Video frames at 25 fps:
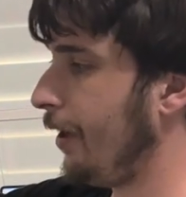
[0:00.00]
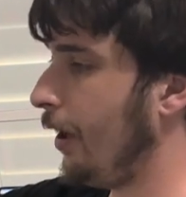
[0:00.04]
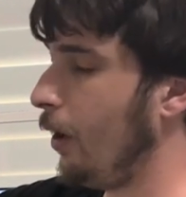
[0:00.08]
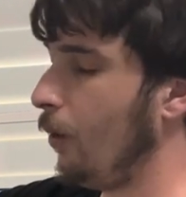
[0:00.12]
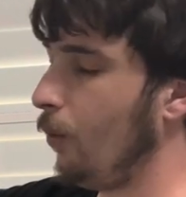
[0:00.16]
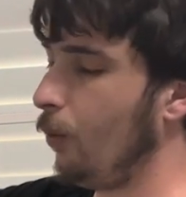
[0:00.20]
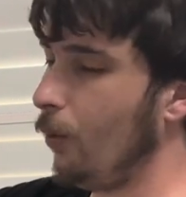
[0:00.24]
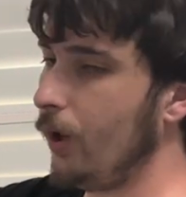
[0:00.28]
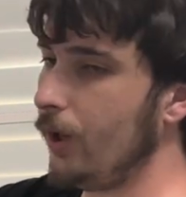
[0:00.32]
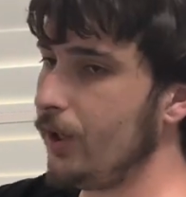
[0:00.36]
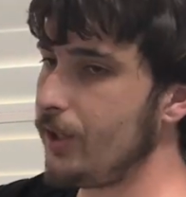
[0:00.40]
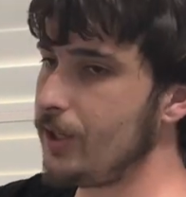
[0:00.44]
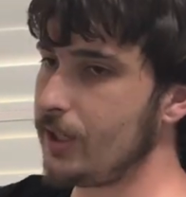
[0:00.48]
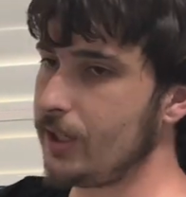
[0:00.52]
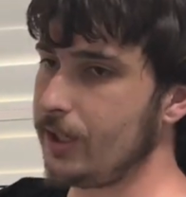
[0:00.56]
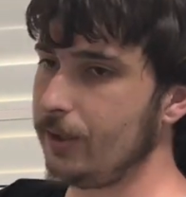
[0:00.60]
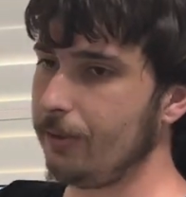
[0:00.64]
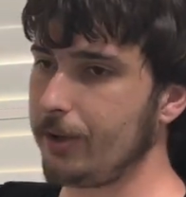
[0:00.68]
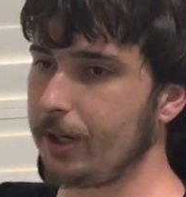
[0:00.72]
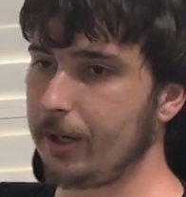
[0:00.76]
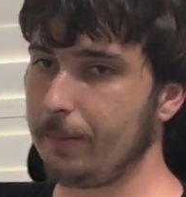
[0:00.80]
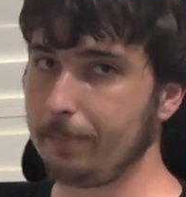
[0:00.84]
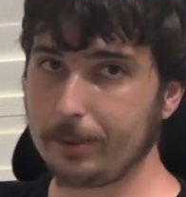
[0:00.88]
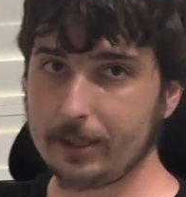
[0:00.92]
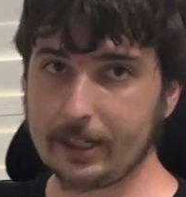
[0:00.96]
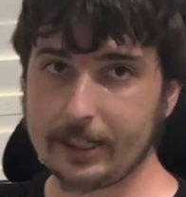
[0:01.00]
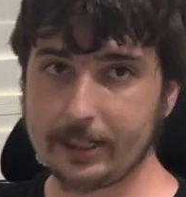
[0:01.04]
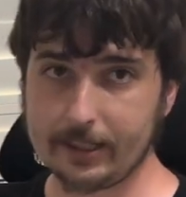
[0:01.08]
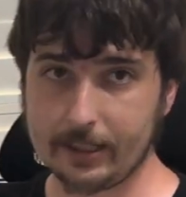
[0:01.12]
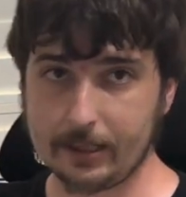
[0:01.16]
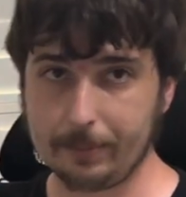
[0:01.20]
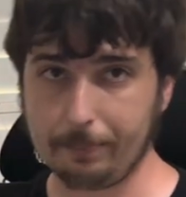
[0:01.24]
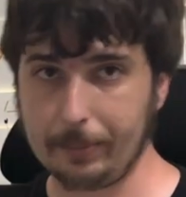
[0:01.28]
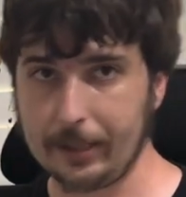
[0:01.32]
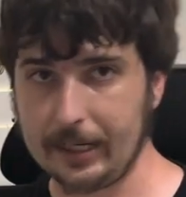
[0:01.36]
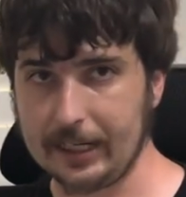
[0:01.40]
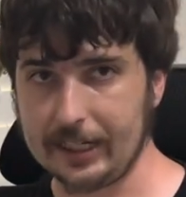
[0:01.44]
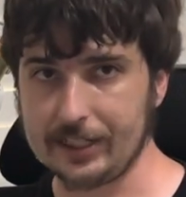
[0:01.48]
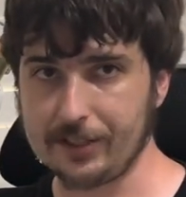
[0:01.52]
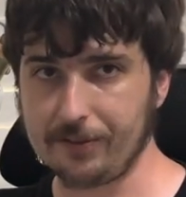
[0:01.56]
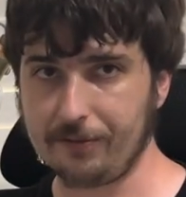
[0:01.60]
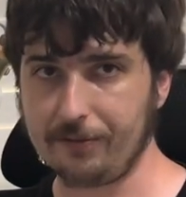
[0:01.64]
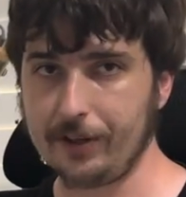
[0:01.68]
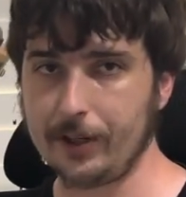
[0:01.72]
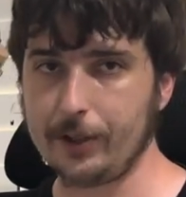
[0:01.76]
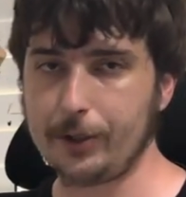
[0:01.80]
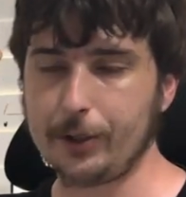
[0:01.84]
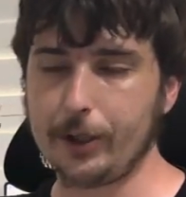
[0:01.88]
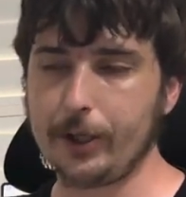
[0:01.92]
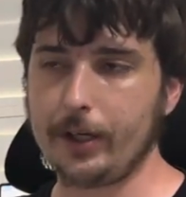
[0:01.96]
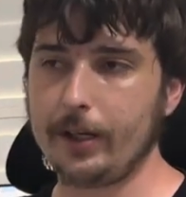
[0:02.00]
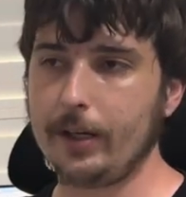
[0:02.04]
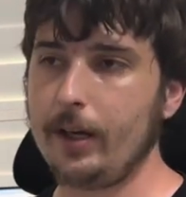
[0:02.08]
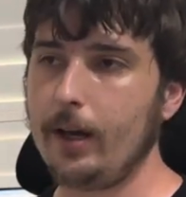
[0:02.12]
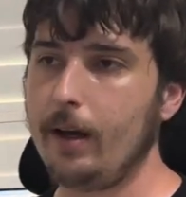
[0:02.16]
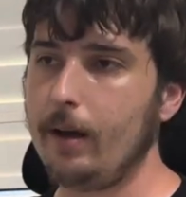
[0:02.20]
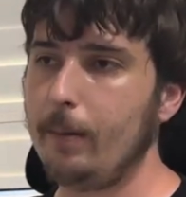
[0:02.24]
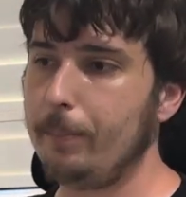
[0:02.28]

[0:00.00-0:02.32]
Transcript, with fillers: was still completely Biggie's vision,